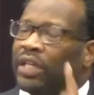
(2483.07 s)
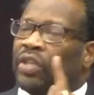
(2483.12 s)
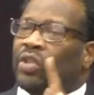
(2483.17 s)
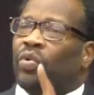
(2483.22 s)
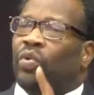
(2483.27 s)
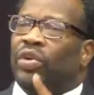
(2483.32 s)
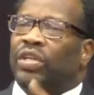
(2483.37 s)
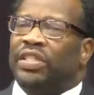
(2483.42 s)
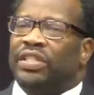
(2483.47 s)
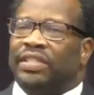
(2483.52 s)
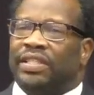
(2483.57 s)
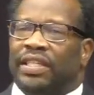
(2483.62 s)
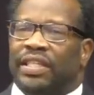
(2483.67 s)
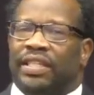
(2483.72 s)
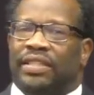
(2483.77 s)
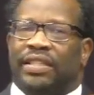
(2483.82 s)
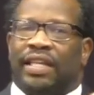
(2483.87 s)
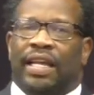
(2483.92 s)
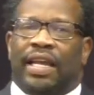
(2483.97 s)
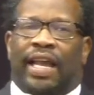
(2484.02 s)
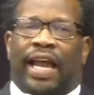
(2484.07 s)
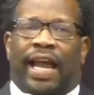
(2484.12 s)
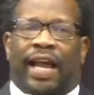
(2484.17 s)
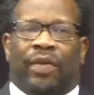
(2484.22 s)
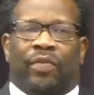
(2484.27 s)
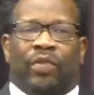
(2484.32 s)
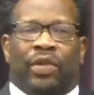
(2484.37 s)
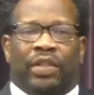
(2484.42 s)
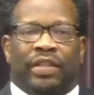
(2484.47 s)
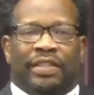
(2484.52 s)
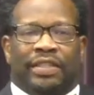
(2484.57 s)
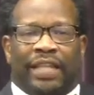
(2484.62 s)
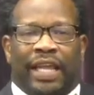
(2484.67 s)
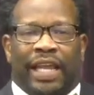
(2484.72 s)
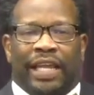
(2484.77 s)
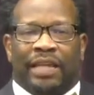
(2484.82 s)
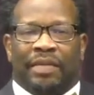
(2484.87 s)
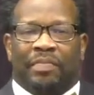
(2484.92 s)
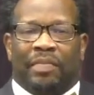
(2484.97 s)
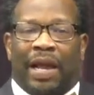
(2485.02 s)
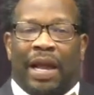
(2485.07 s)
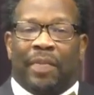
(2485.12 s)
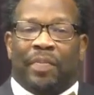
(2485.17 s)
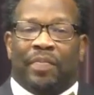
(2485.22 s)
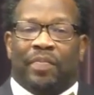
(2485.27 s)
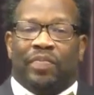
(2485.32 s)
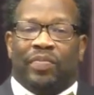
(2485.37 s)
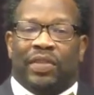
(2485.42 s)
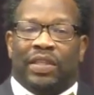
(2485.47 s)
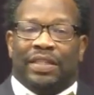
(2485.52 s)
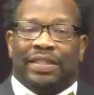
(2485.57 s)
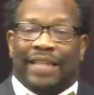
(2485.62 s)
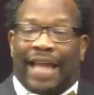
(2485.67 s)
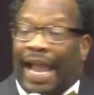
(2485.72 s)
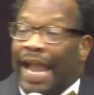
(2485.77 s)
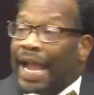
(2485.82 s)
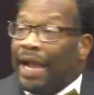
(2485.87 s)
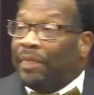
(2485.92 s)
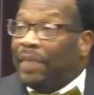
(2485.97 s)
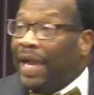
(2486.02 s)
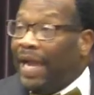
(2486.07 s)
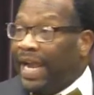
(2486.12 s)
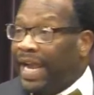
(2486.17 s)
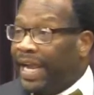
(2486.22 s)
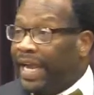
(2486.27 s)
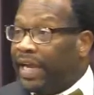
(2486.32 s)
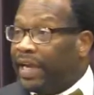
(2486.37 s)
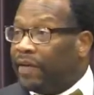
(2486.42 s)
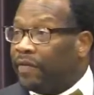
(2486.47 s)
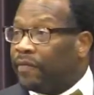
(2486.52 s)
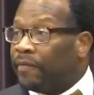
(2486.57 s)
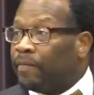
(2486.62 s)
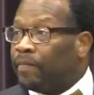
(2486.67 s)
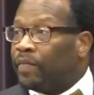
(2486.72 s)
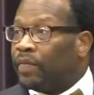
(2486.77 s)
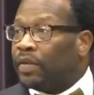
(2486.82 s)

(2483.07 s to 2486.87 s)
In other words, he says I rather take my the time I have.